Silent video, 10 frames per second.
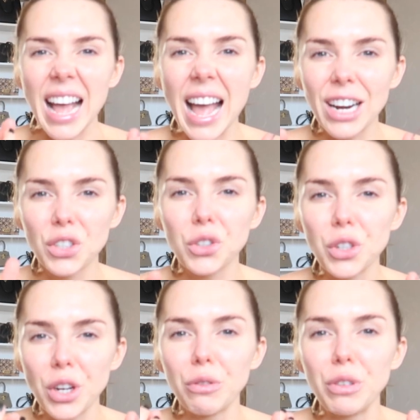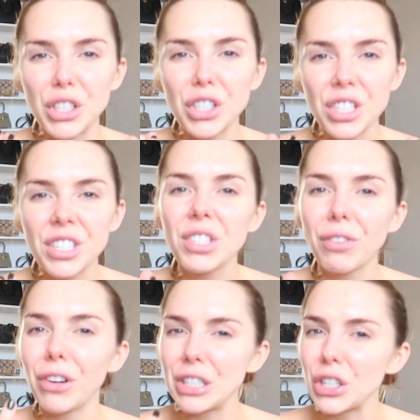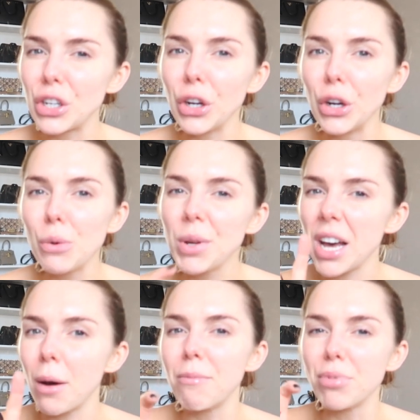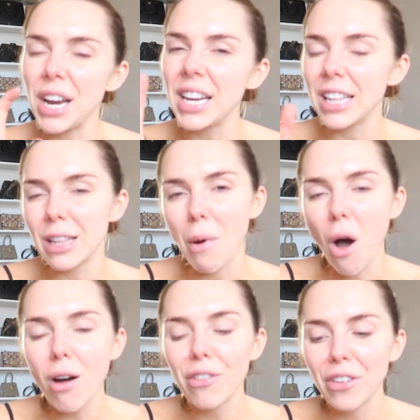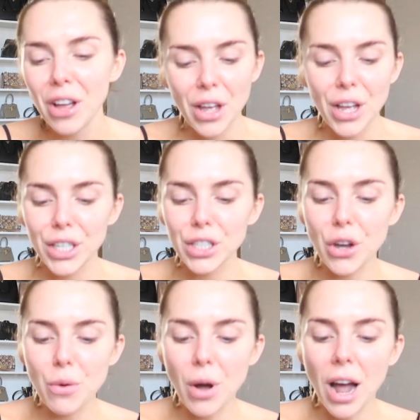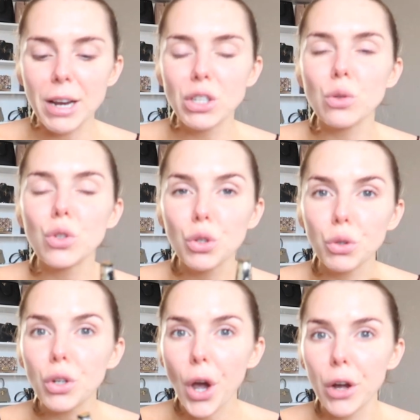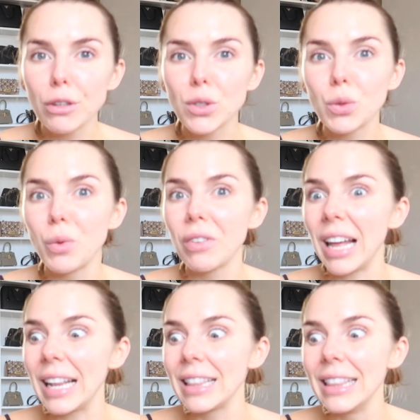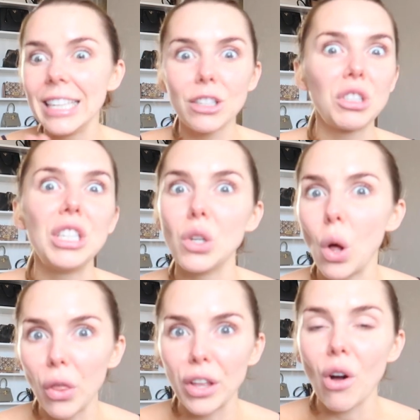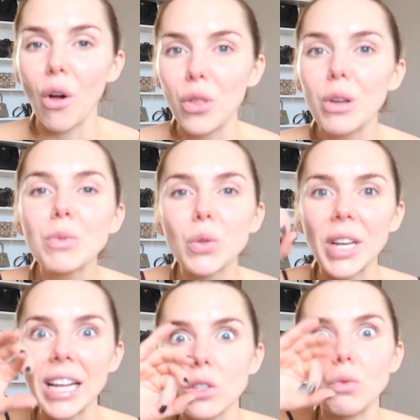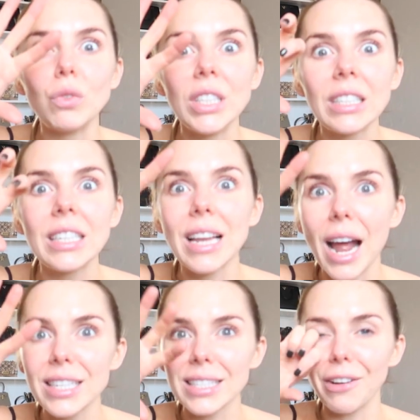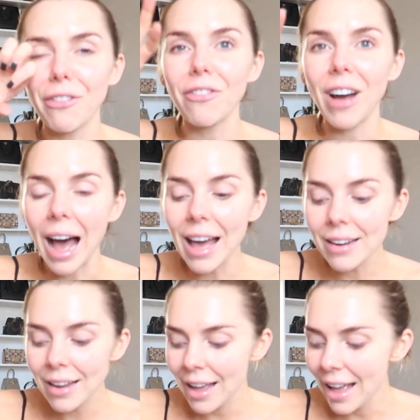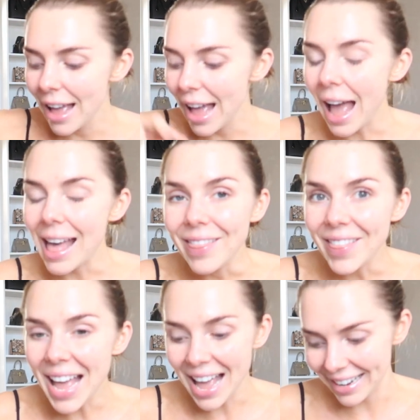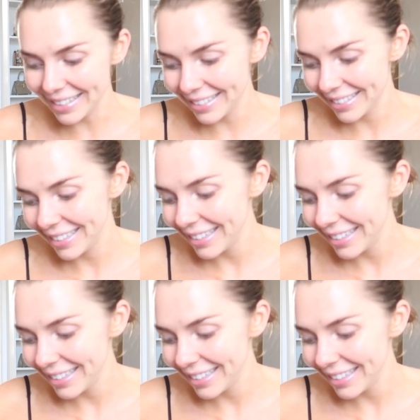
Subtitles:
extra rigidness for it to curl without breaking them off. So I do two coats with like literally nothing on them, so it gets a really nice like fan. And then